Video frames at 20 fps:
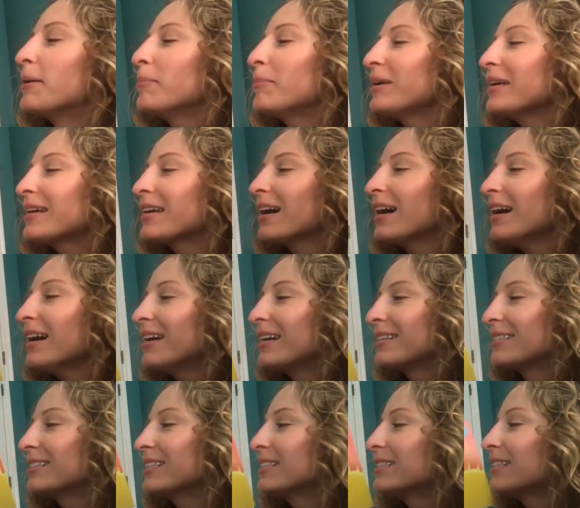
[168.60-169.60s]

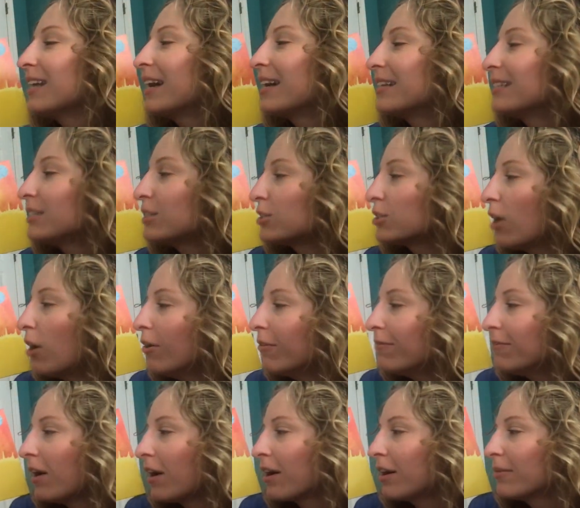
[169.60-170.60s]
Because the sun is so
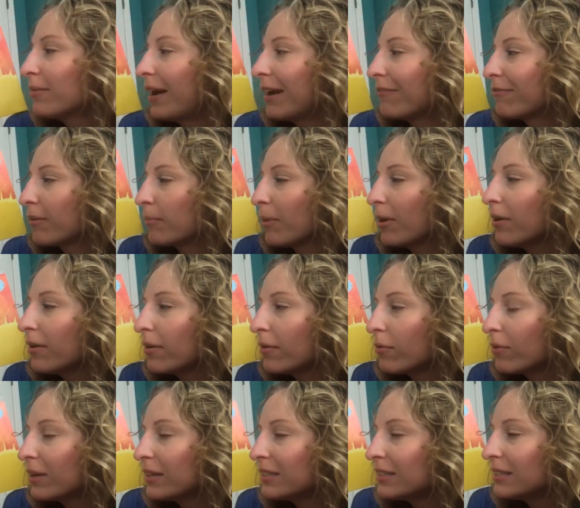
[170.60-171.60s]
far away from
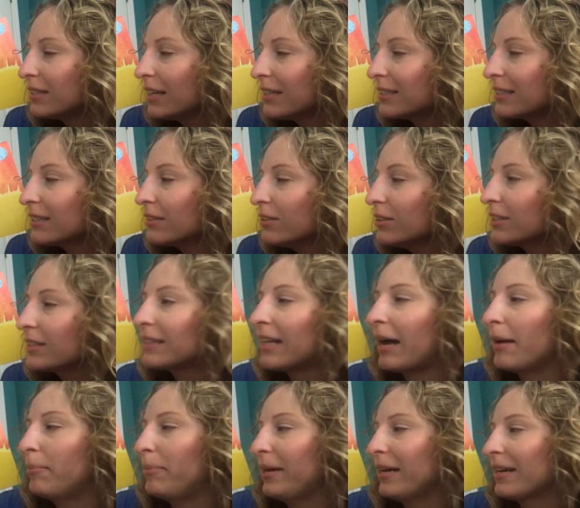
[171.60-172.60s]
Earth, it doesn't look
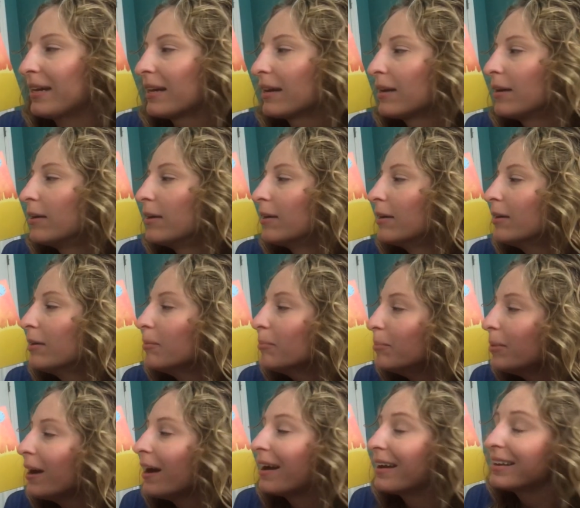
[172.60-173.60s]
that big,
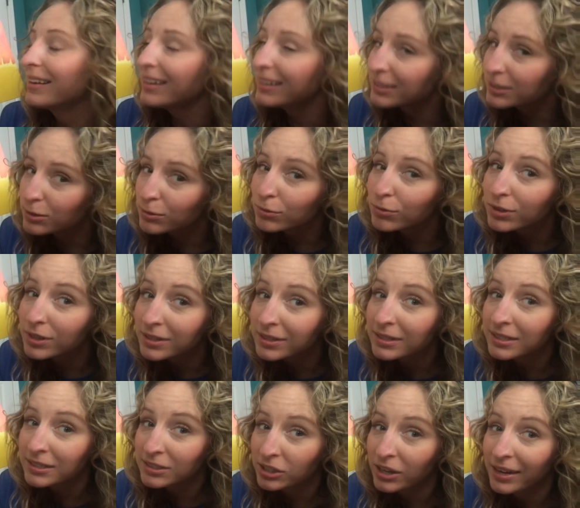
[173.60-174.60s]
but it's
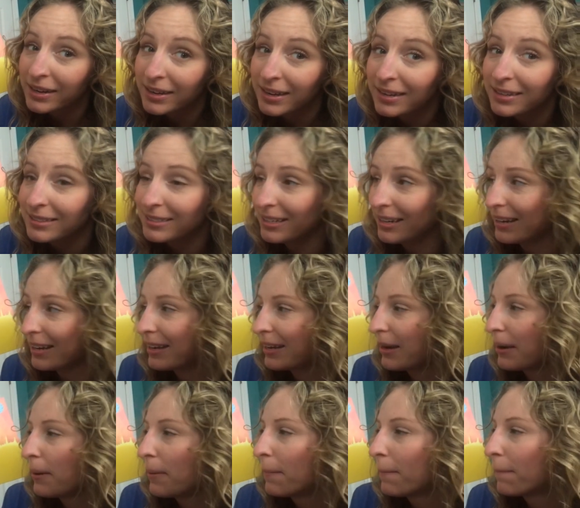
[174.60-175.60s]
really gigantic.
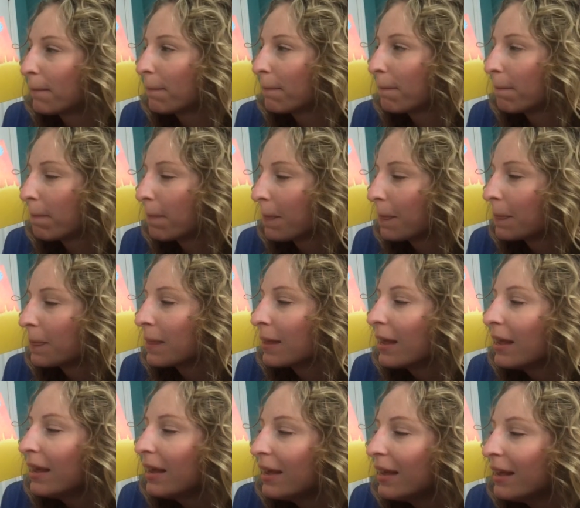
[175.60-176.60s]

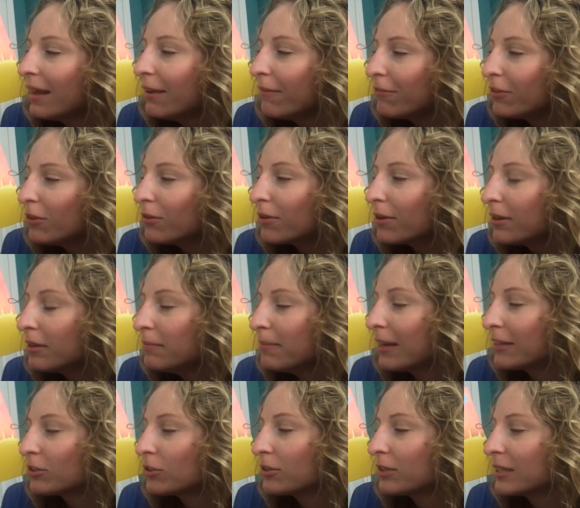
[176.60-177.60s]
If you could
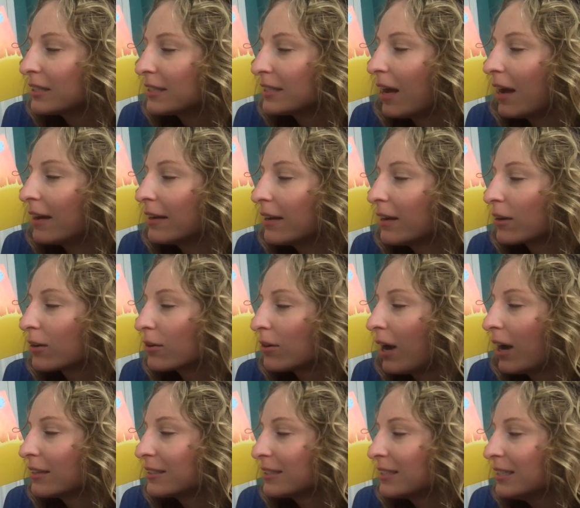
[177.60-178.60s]
measure the sun
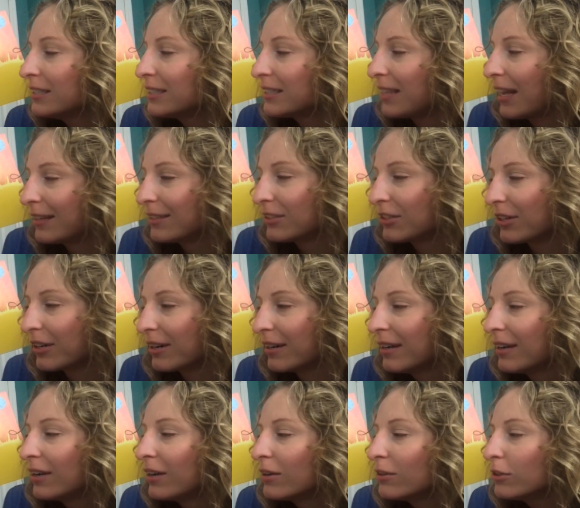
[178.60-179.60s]
across its center,
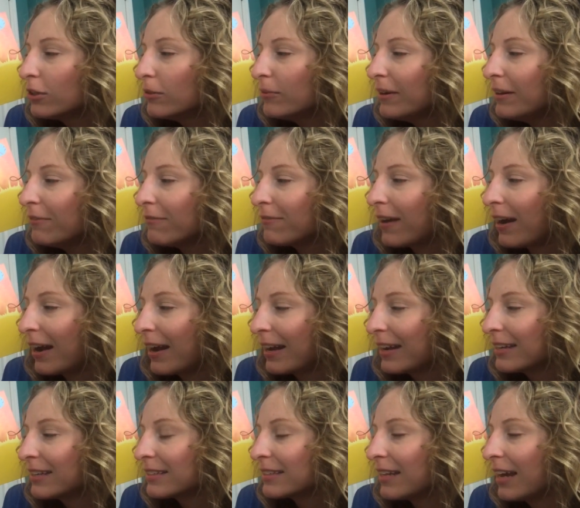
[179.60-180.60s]
you would
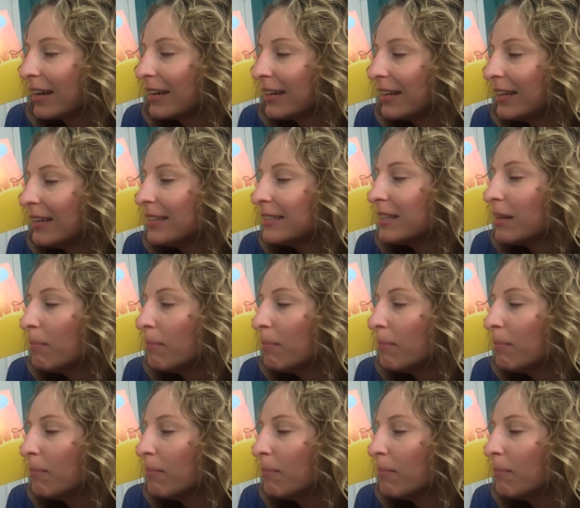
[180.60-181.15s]
find that it is